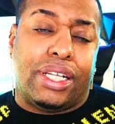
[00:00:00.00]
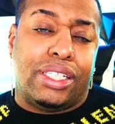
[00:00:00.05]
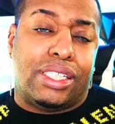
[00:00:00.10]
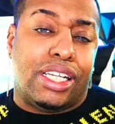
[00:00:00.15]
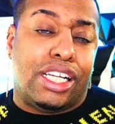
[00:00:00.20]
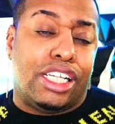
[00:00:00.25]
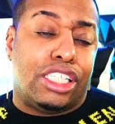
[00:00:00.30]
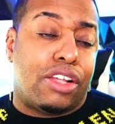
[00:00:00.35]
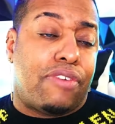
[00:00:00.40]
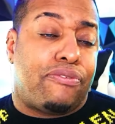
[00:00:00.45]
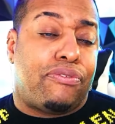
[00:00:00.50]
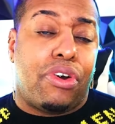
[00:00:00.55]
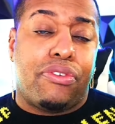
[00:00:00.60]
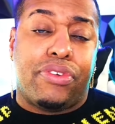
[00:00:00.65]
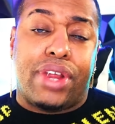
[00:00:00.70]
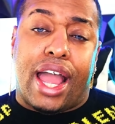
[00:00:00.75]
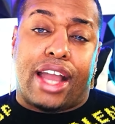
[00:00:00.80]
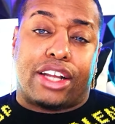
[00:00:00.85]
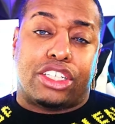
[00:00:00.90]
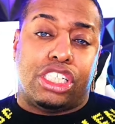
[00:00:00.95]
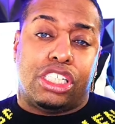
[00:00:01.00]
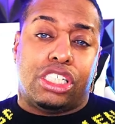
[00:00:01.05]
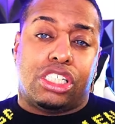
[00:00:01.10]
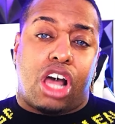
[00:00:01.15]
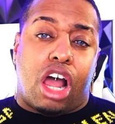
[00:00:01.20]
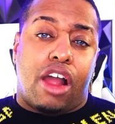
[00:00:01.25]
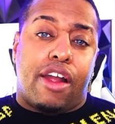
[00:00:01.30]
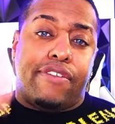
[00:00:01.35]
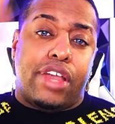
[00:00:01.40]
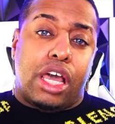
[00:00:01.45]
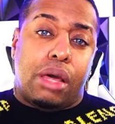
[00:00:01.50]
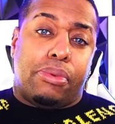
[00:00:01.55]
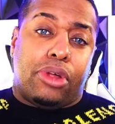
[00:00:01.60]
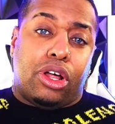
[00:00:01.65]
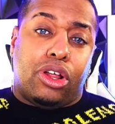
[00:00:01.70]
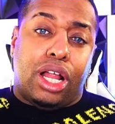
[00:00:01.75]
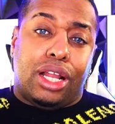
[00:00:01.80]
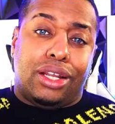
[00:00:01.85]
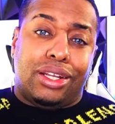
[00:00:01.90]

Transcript: into this. Full reaction are available.